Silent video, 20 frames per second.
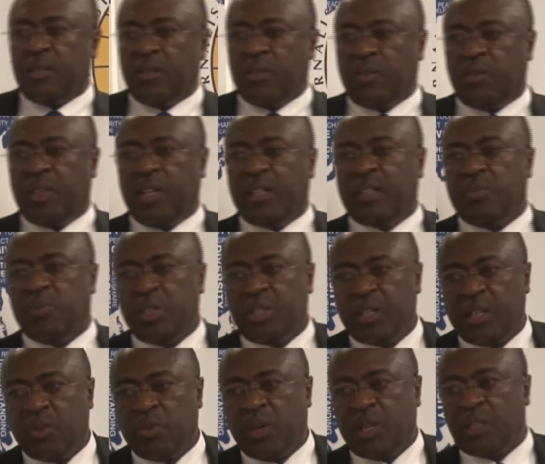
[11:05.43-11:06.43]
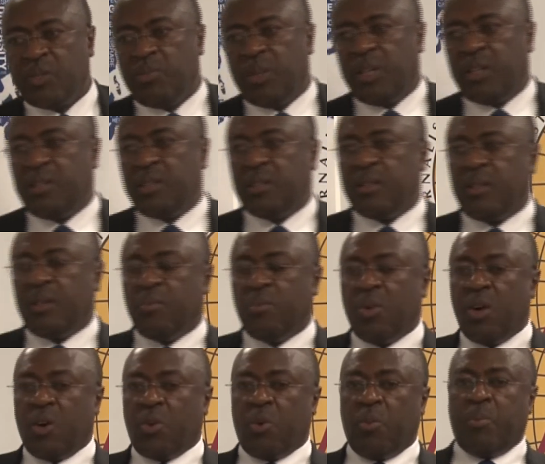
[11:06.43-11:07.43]
of that mission was made
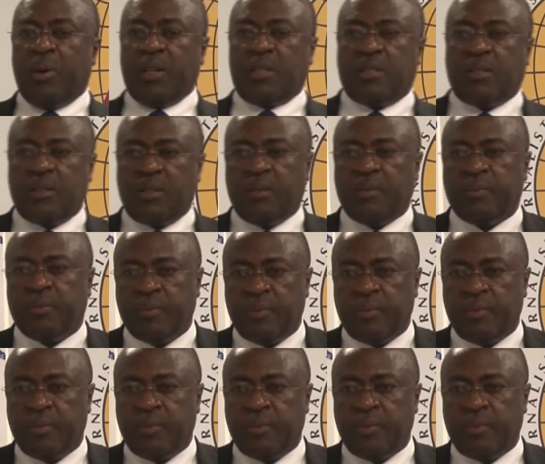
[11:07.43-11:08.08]
more robust.